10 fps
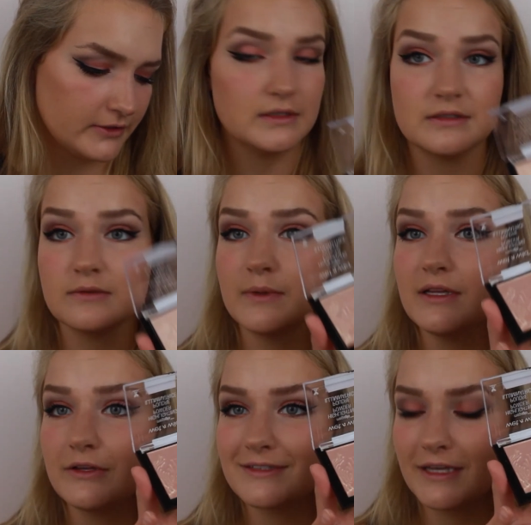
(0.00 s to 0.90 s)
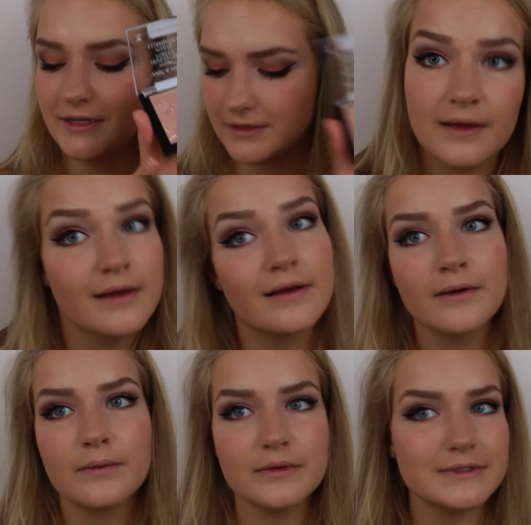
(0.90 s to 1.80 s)
This is what it looks like.
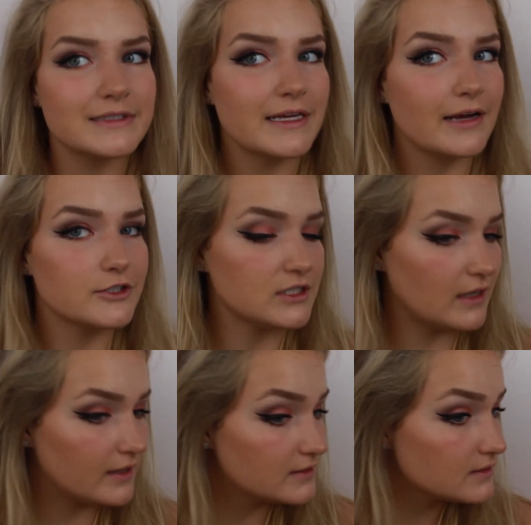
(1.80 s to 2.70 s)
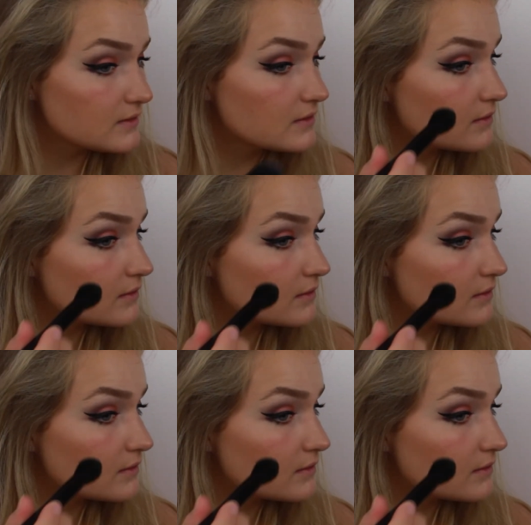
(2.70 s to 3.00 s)
We'll see how she does.